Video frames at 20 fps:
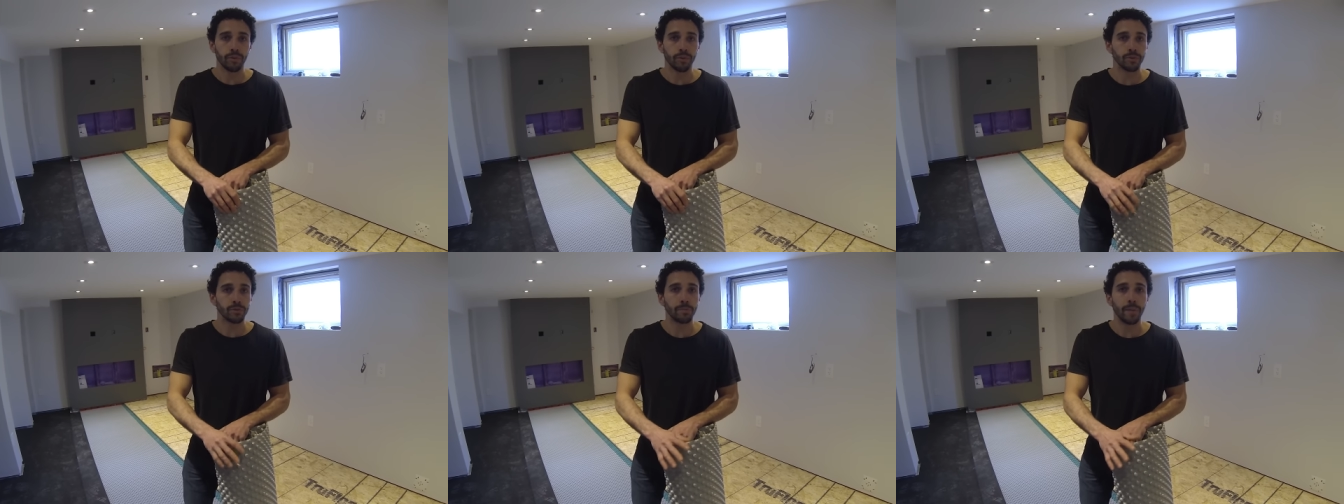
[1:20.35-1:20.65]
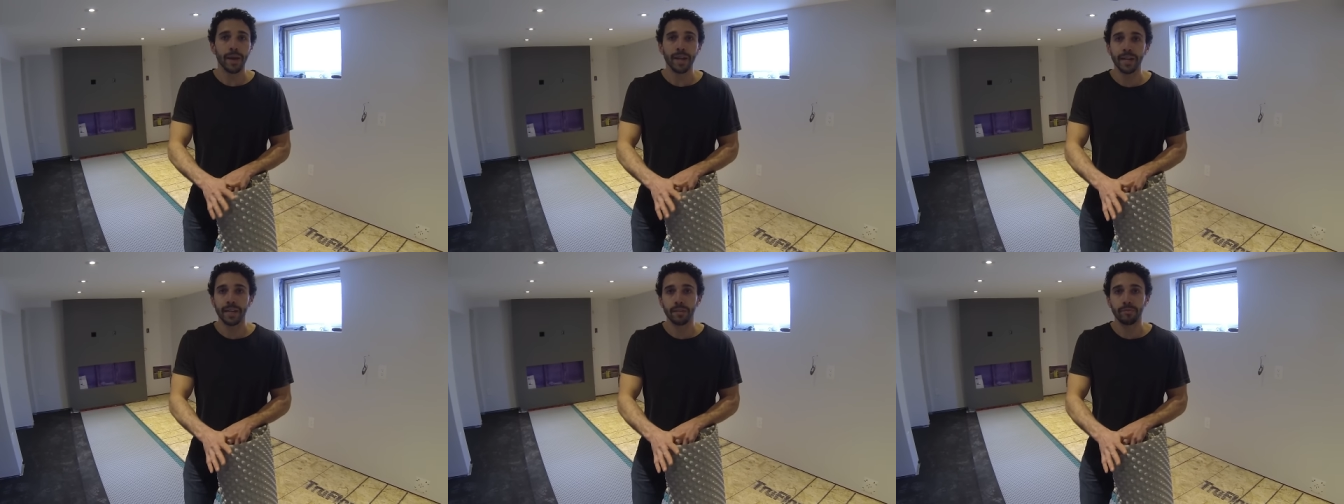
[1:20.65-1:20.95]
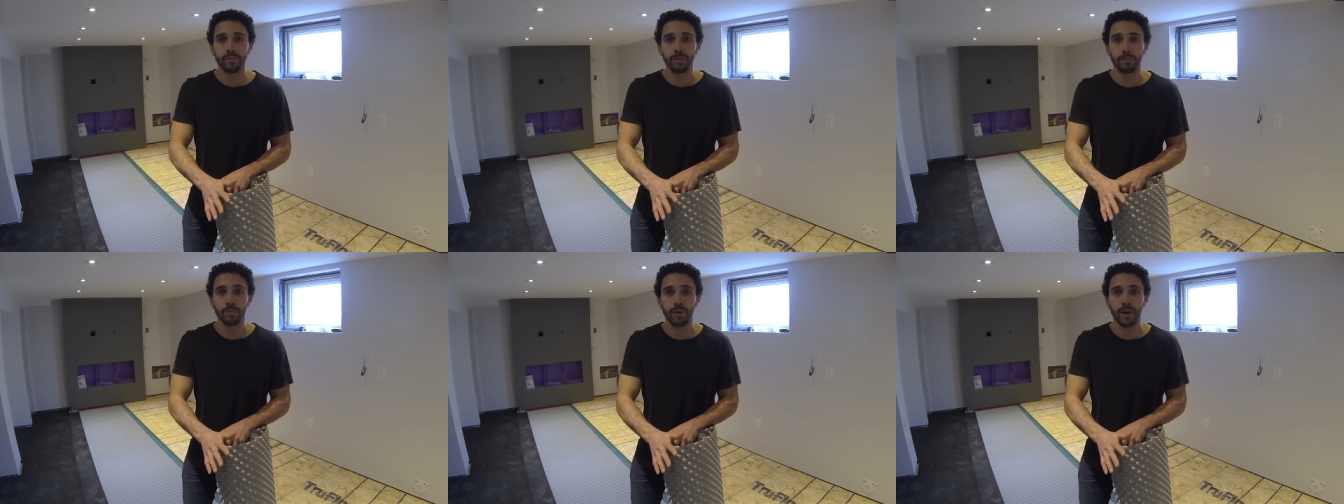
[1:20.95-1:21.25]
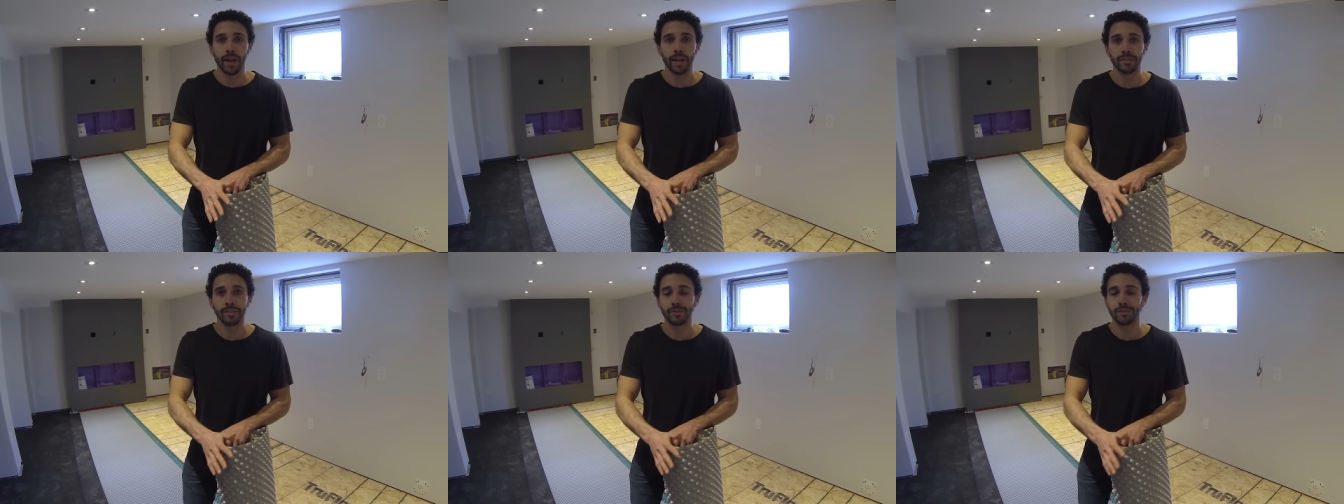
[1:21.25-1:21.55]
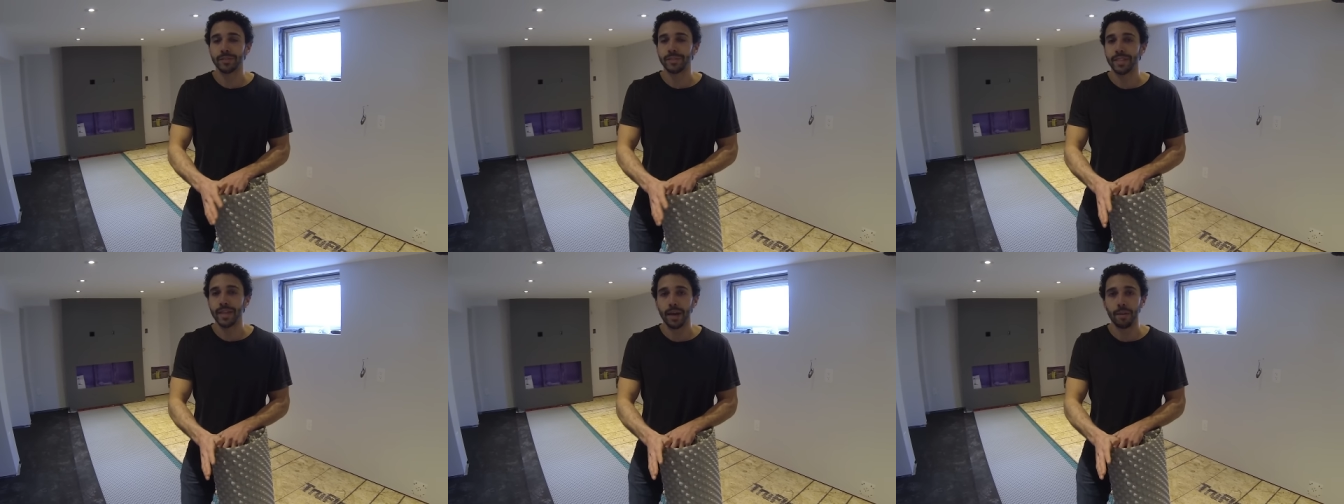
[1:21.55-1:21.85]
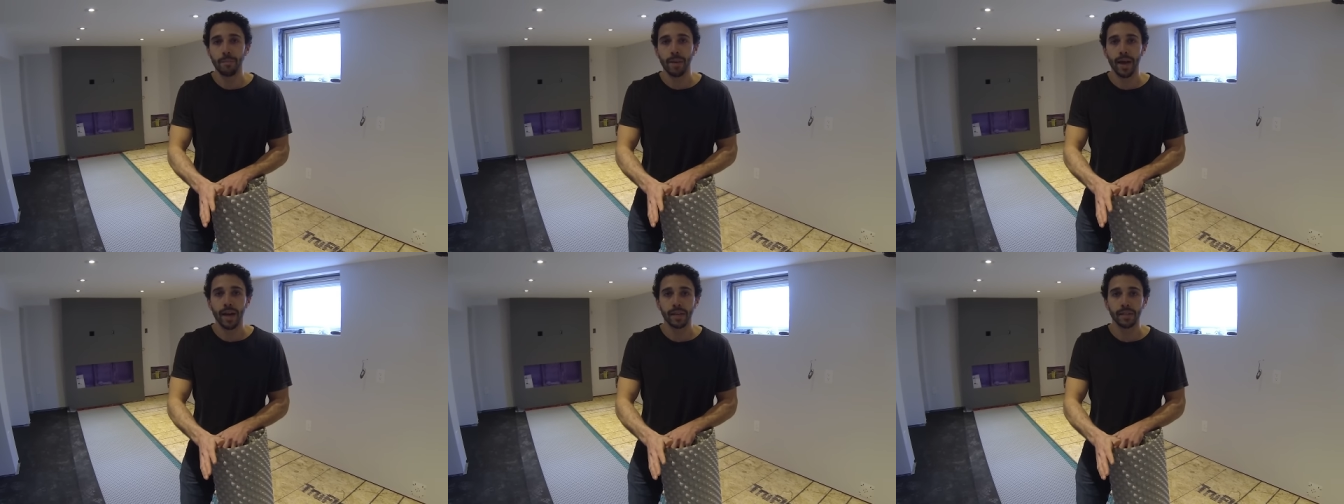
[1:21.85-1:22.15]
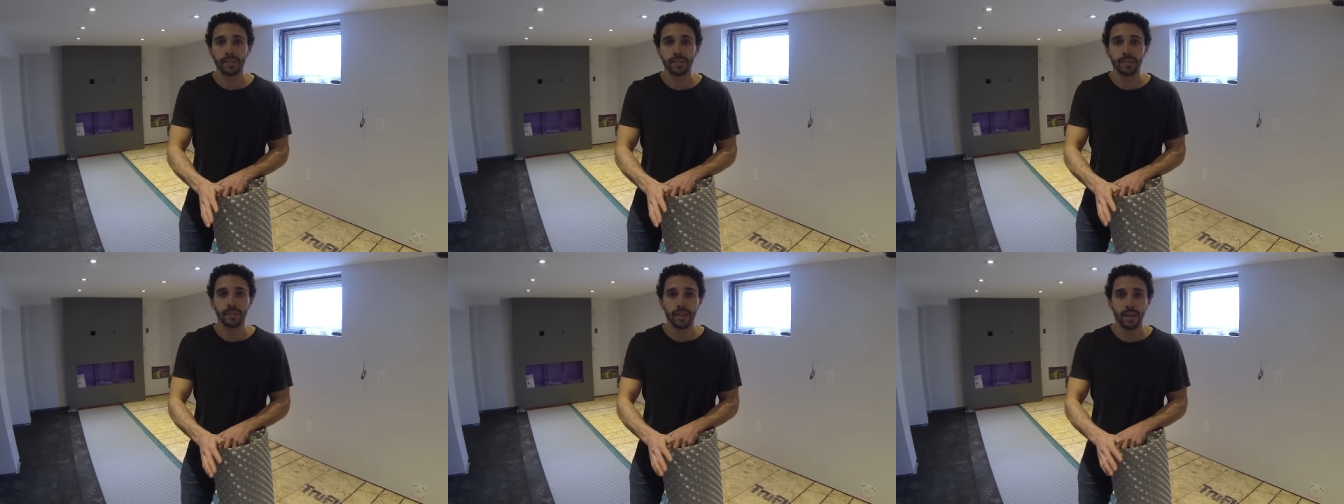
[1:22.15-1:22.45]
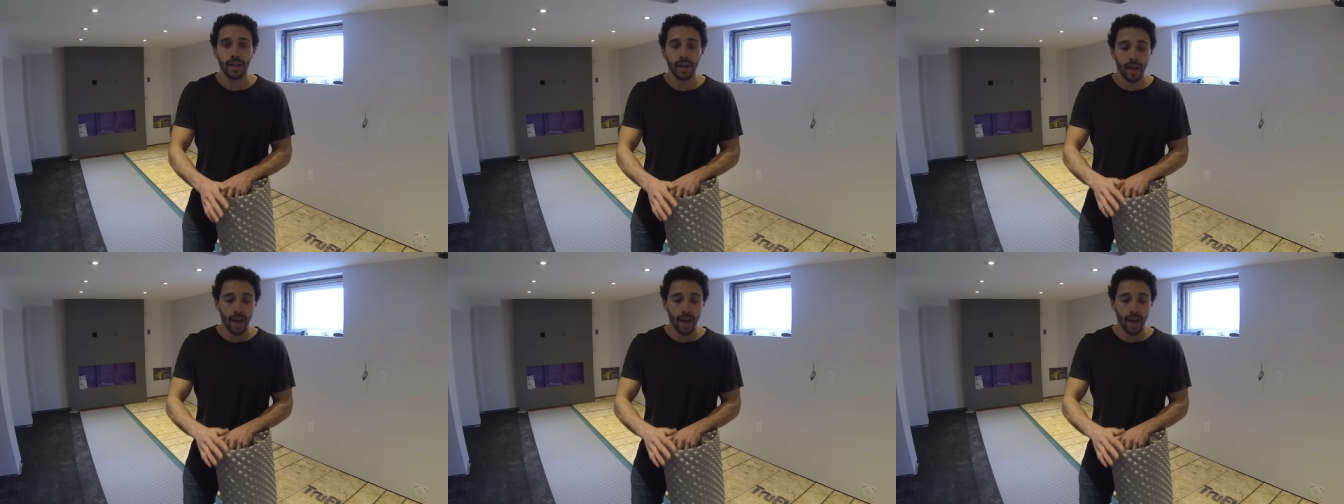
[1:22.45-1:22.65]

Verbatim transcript: there's many different brands. There's D M X.